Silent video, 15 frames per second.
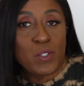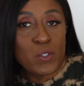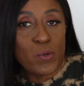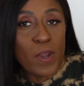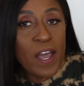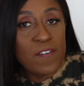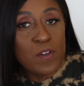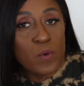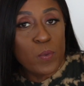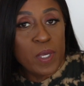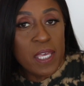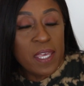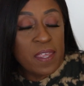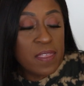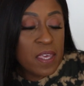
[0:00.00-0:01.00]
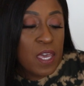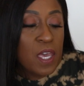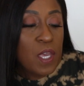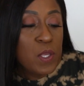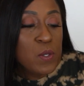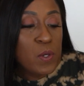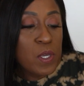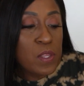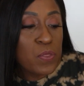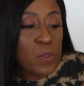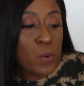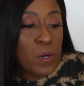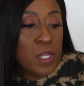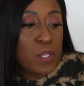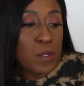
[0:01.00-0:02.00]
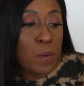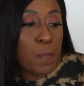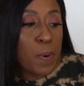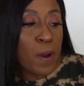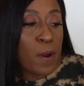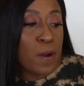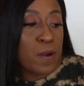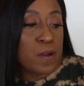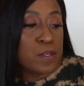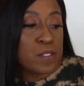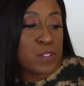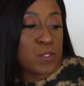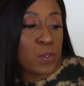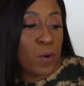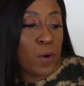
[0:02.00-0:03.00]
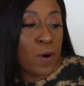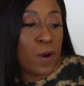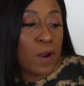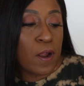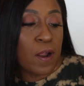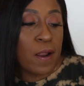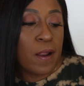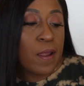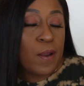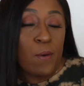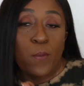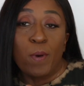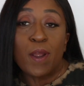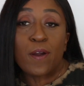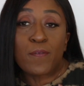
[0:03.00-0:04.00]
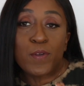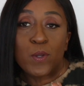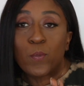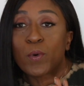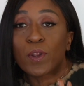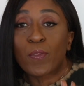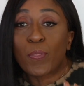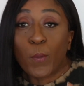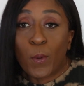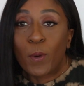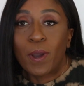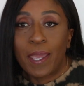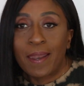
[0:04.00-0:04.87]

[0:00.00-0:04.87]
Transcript: travel with. You can throw it in your purse or wherever you want to throw